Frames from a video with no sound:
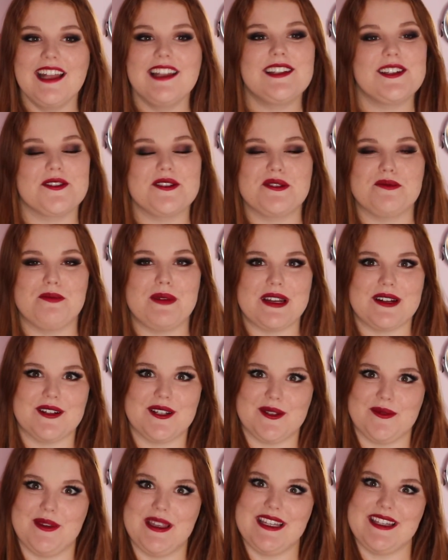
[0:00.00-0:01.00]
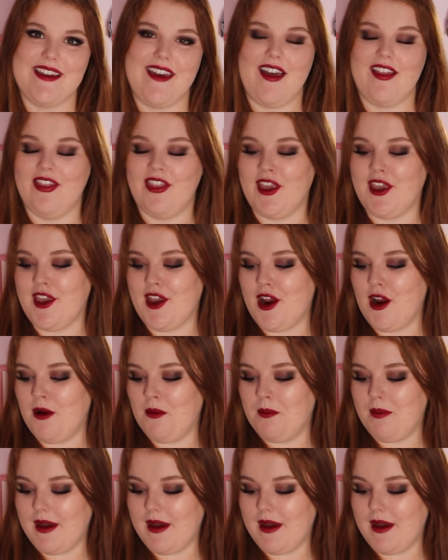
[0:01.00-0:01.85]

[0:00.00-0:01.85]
It's always bittersweet to end the year,